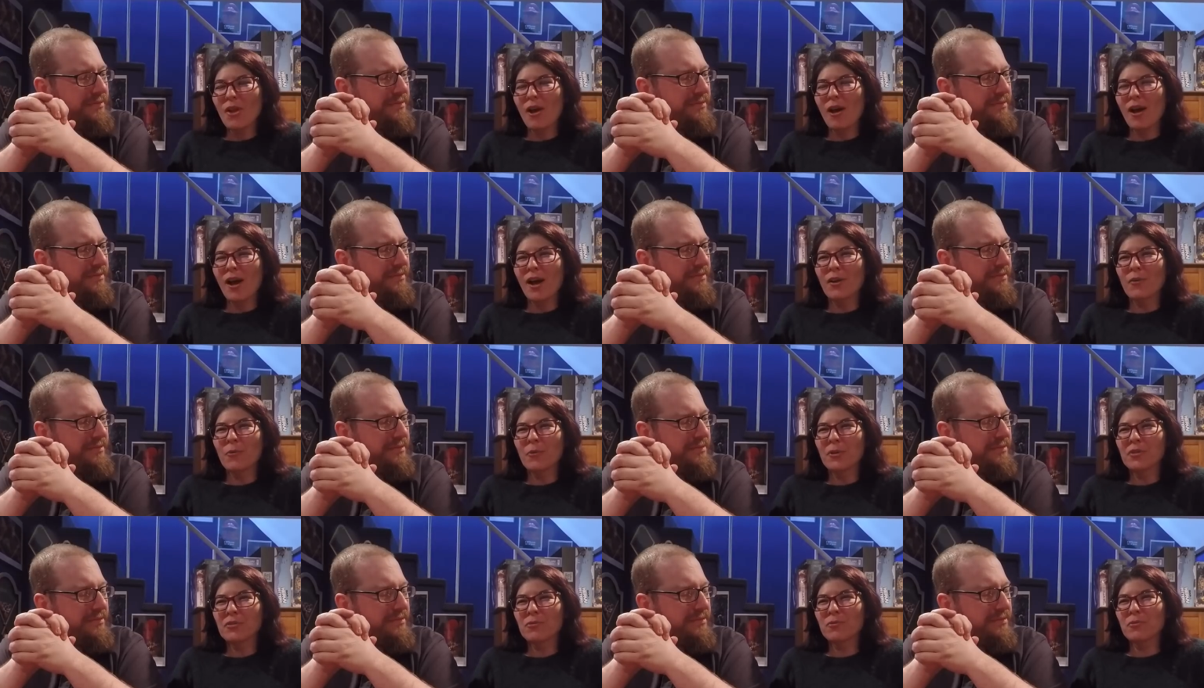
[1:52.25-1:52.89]
Speaker 1: I
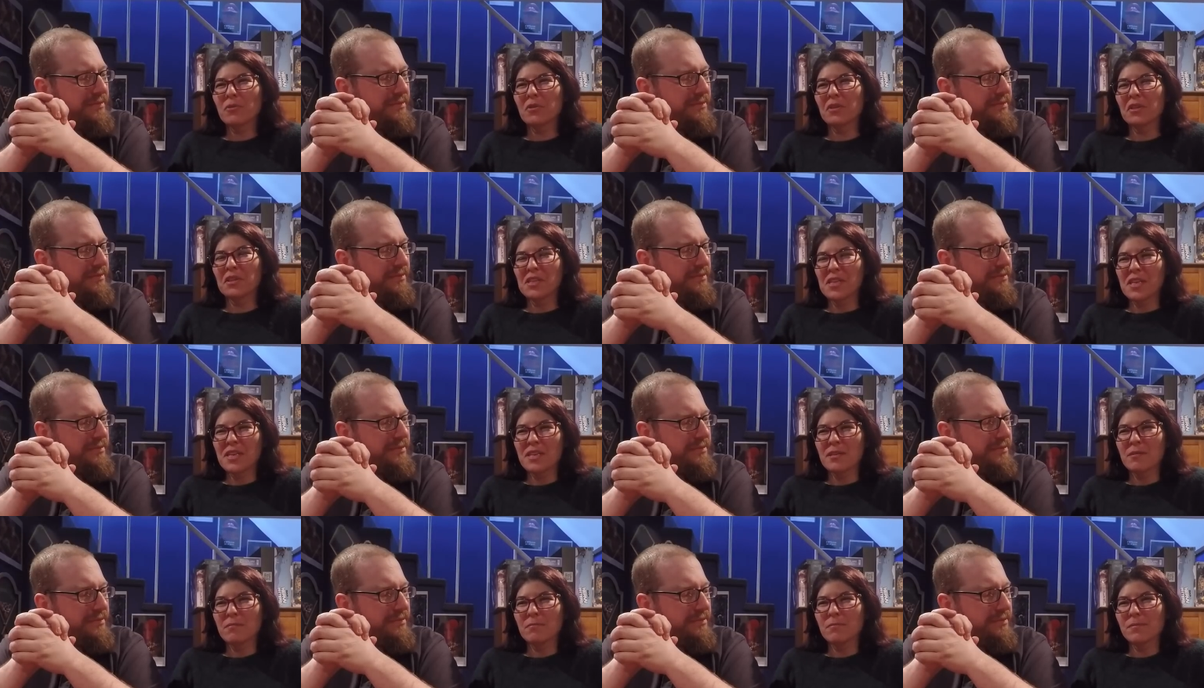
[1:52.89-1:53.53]
went through the
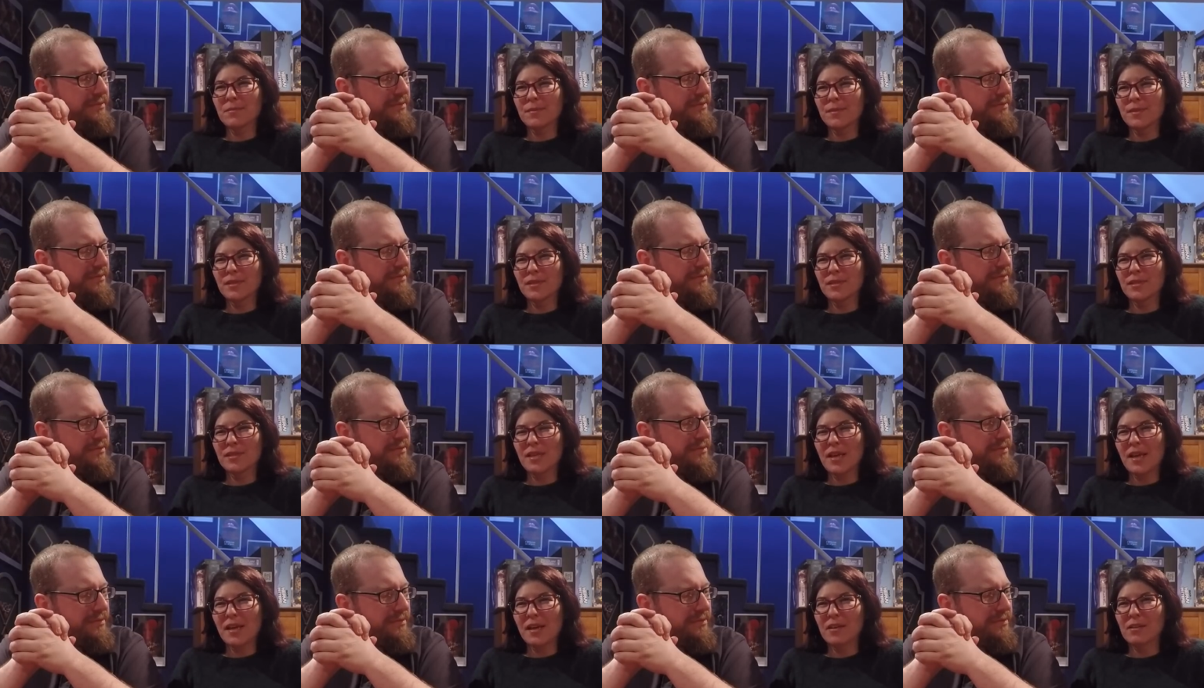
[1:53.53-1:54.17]
games
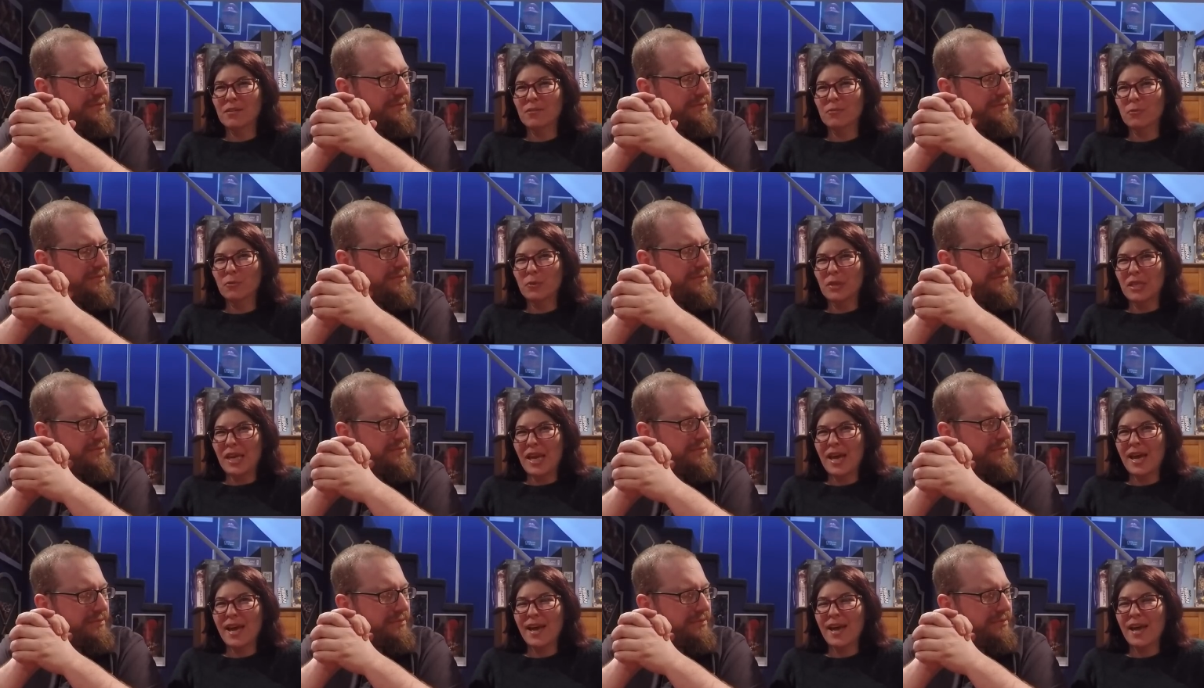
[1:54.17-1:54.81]
that we
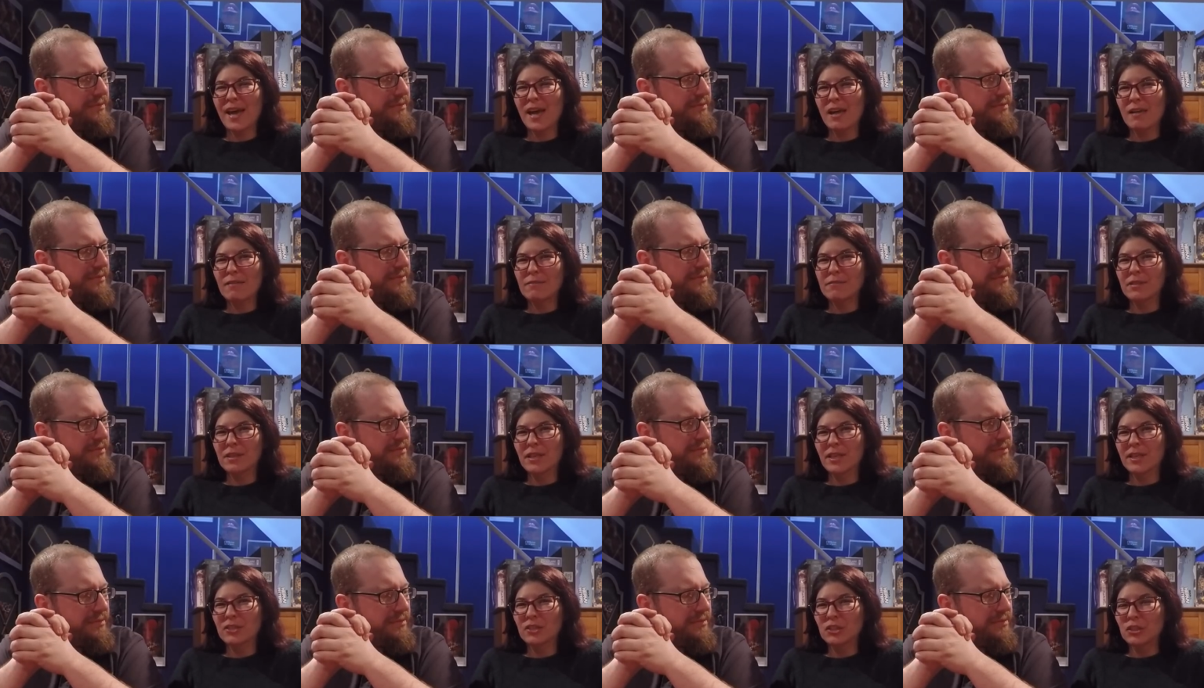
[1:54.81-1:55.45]
have and
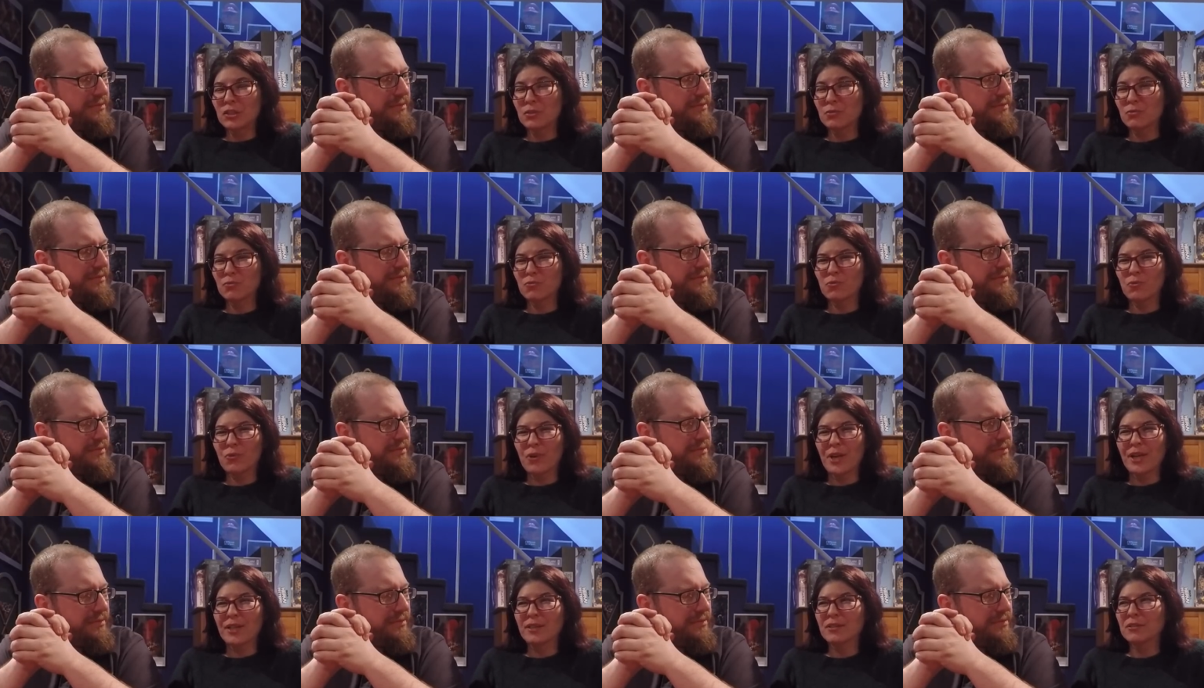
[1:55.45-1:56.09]
I just
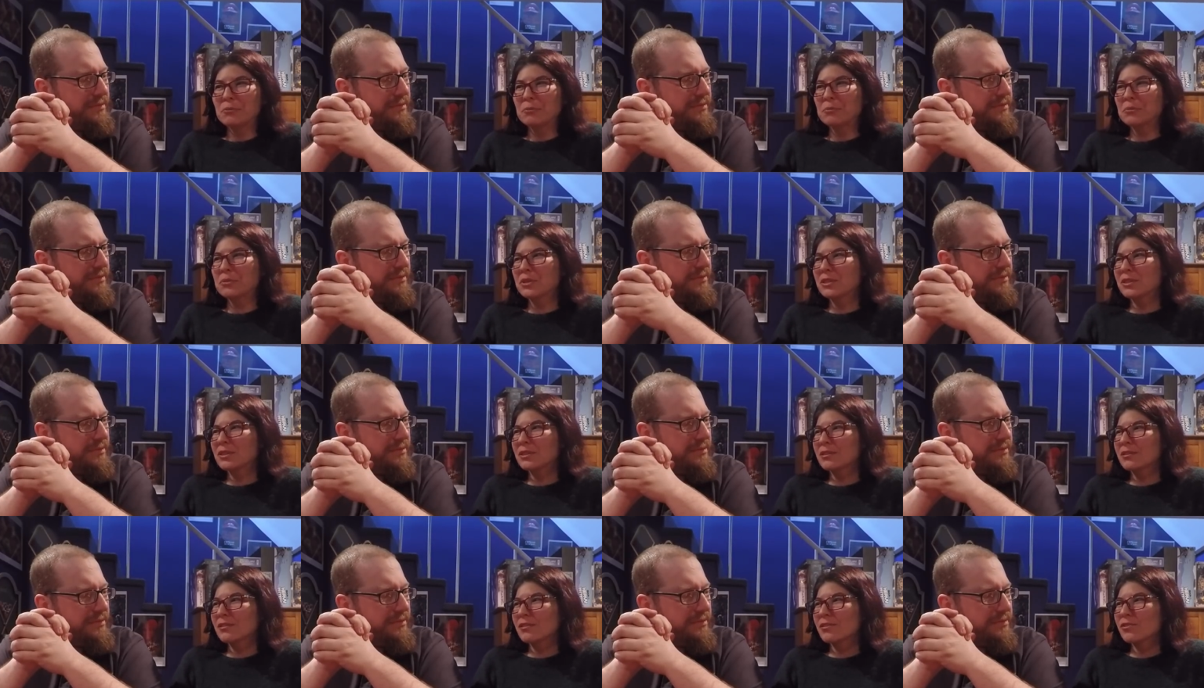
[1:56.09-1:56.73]

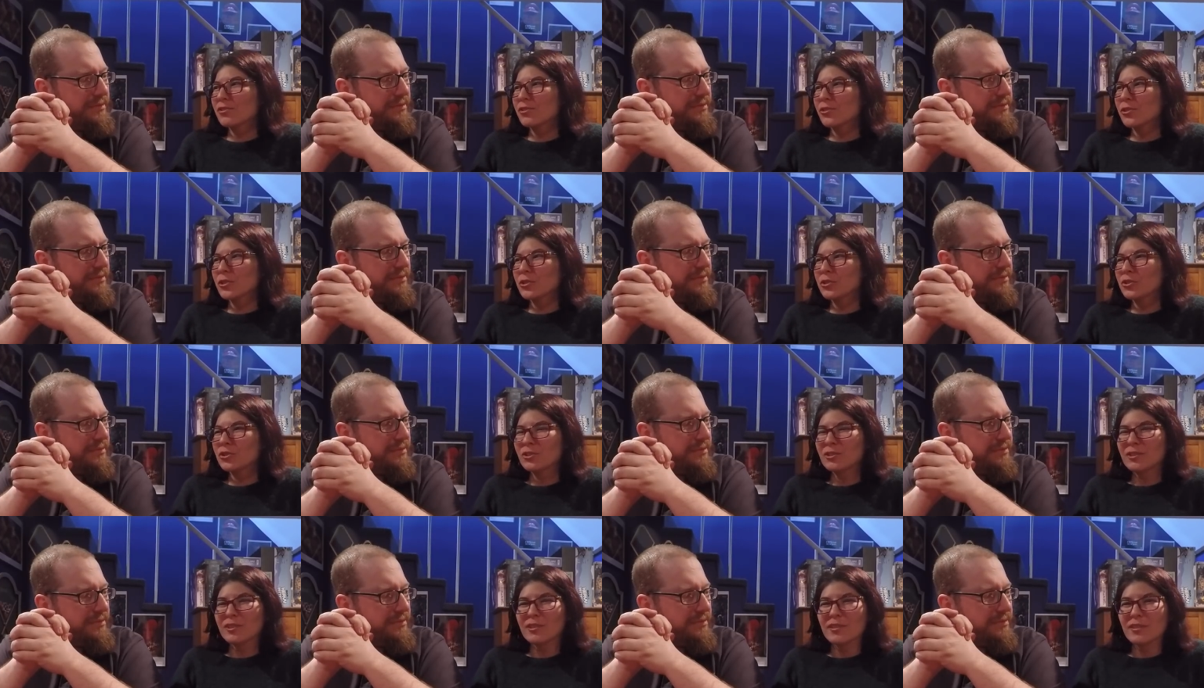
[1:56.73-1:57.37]
randomly searched
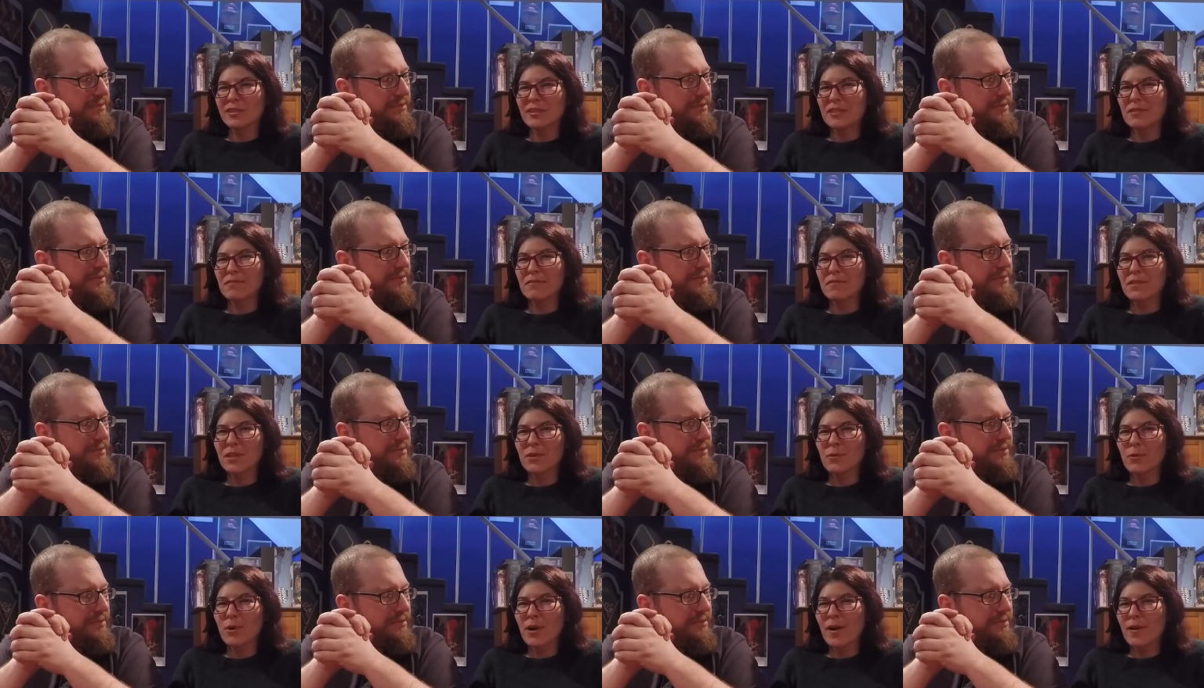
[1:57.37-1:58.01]
to see if they
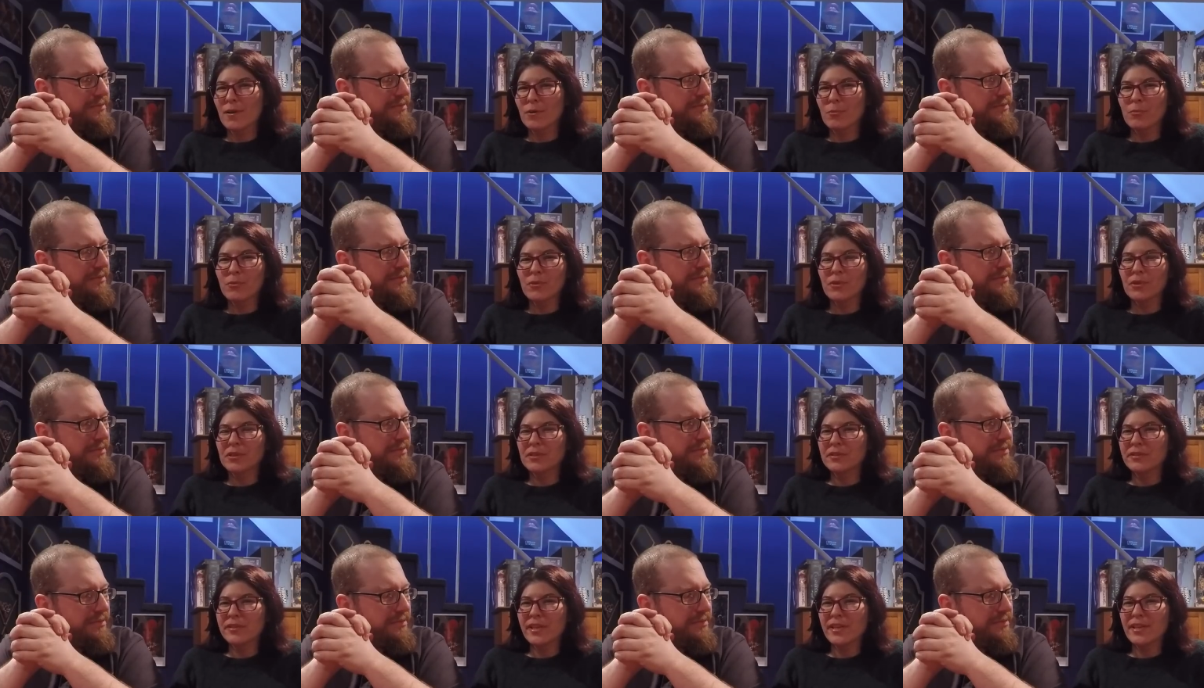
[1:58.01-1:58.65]
were out of print
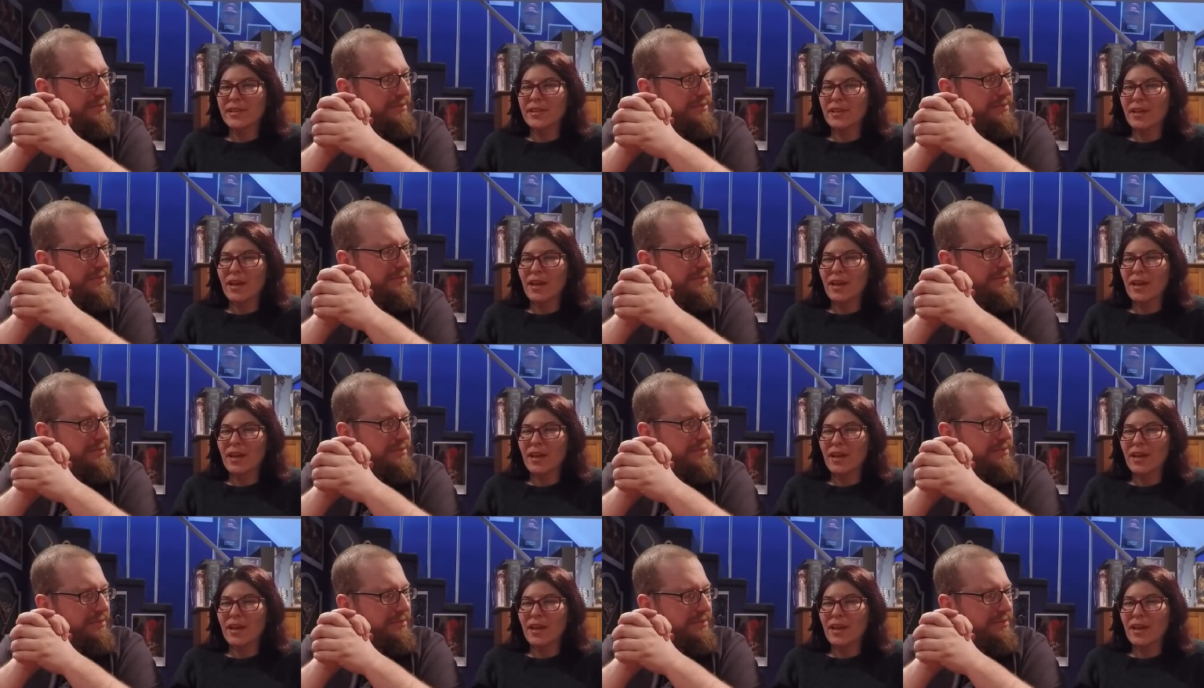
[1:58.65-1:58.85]
because I,